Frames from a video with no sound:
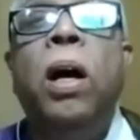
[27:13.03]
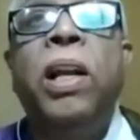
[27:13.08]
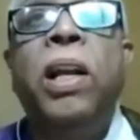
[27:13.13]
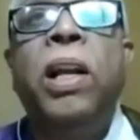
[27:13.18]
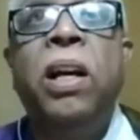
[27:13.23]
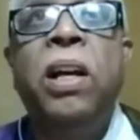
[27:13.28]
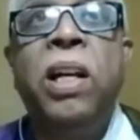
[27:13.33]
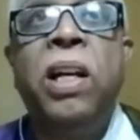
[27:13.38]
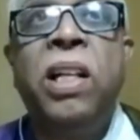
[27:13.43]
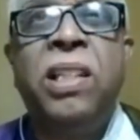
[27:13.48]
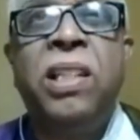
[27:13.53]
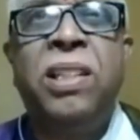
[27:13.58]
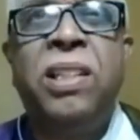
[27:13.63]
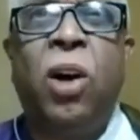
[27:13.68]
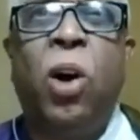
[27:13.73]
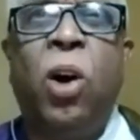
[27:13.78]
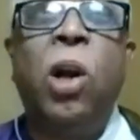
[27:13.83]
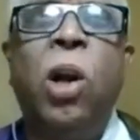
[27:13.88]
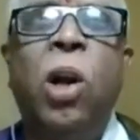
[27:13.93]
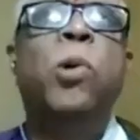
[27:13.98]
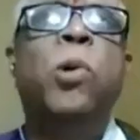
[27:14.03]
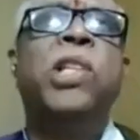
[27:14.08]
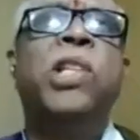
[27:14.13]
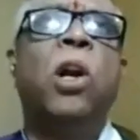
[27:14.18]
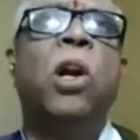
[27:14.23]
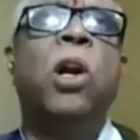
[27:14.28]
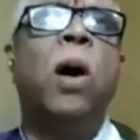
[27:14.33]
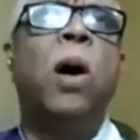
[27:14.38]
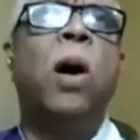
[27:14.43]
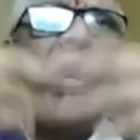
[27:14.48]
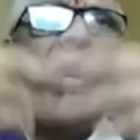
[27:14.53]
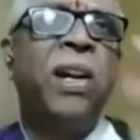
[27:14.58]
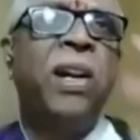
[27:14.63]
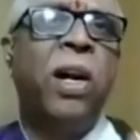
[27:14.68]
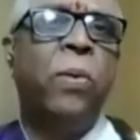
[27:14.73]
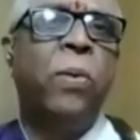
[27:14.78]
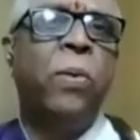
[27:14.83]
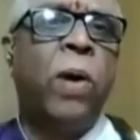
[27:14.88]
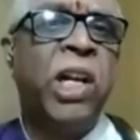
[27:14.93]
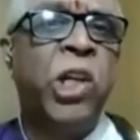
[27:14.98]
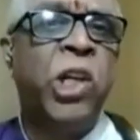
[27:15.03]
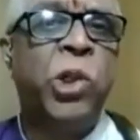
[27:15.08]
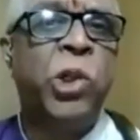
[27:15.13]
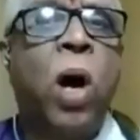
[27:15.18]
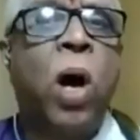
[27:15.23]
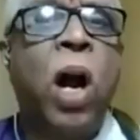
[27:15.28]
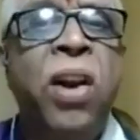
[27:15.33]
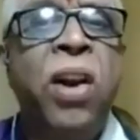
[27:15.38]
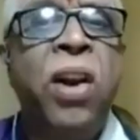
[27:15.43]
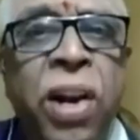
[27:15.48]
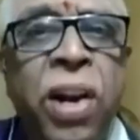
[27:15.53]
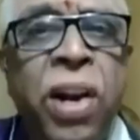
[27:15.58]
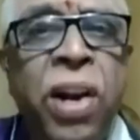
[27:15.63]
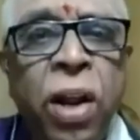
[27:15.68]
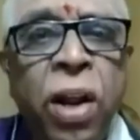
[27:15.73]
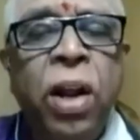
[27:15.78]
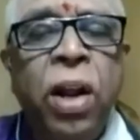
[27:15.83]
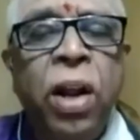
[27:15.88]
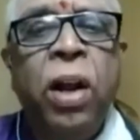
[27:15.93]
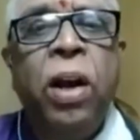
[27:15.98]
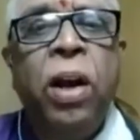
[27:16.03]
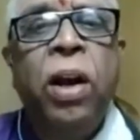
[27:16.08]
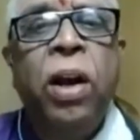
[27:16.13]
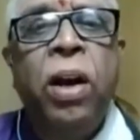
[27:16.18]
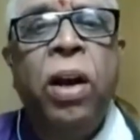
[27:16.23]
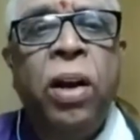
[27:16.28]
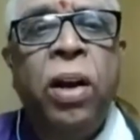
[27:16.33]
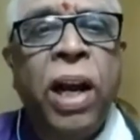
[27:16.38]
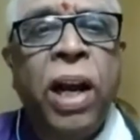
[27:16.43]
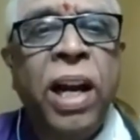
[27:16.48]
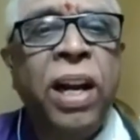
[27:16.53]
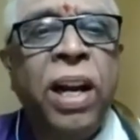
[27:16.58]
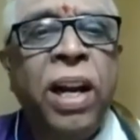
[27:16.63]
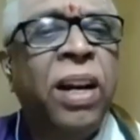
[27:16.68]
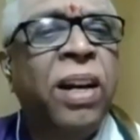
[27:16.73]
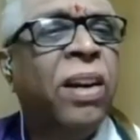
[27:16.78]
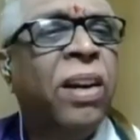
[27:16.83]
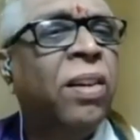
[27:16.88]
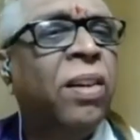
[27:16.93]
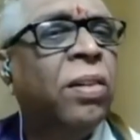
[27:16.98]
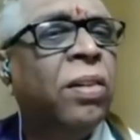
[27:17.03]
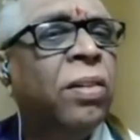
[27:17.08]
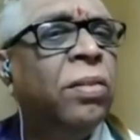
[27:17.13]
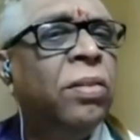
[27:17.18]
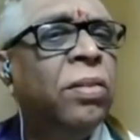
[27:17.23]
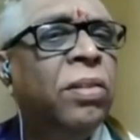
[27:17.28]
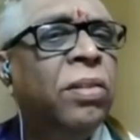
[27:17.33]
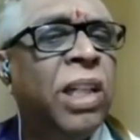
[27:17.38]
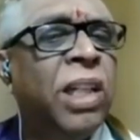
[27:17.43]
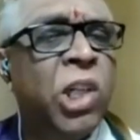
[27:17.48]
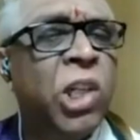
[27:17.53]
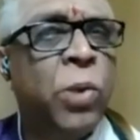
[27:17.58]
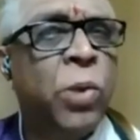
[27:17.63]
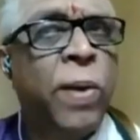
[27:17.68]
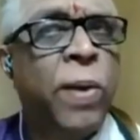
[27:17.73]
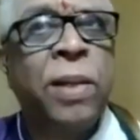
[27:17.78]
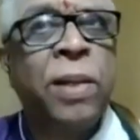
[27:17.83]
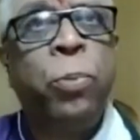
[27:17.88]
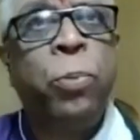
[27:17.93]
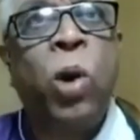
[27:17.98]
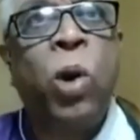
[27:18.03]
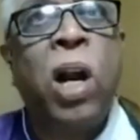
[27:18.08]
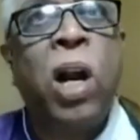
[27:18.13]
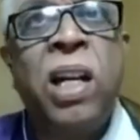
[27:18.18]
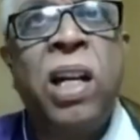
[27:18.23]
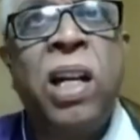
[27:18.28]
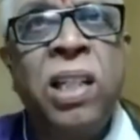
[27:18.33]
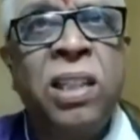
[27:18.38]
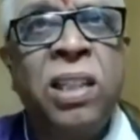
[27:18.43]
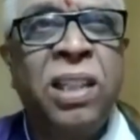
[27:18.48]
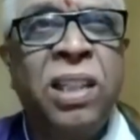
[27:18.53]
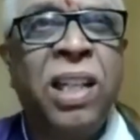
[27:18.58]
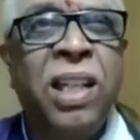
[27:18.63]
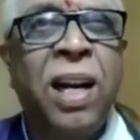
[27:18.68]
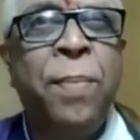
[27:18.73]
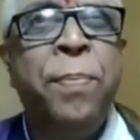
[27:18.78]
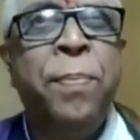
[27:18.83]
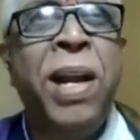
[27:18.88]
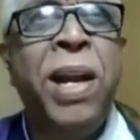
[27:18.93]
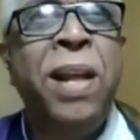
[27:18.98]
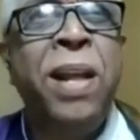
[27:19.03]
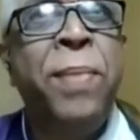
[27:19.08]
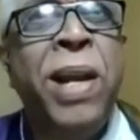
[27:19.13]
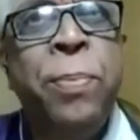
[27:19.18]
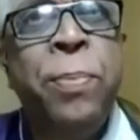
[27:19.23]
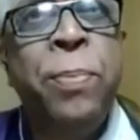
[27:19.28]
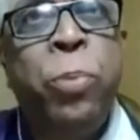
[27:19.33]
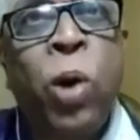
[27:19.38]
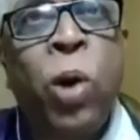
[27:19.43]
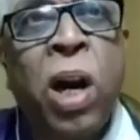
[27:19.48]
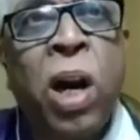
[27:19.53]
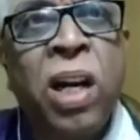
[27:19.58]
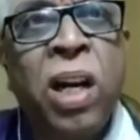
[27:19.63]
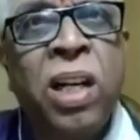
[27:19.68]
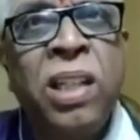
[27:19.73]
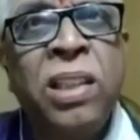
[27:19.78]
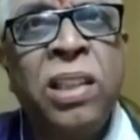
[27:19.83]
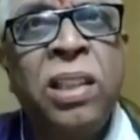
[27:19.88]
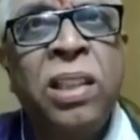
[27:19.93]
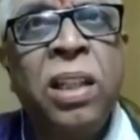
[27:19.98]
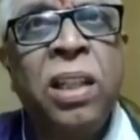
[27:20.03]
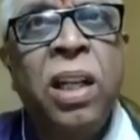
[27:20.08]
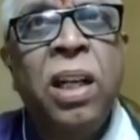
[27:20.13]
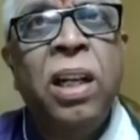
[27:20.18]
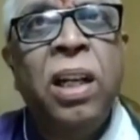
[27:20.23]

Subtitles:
Here it is almost elaborated 1:100, right? And these were the Puranas, and there are many Puranas.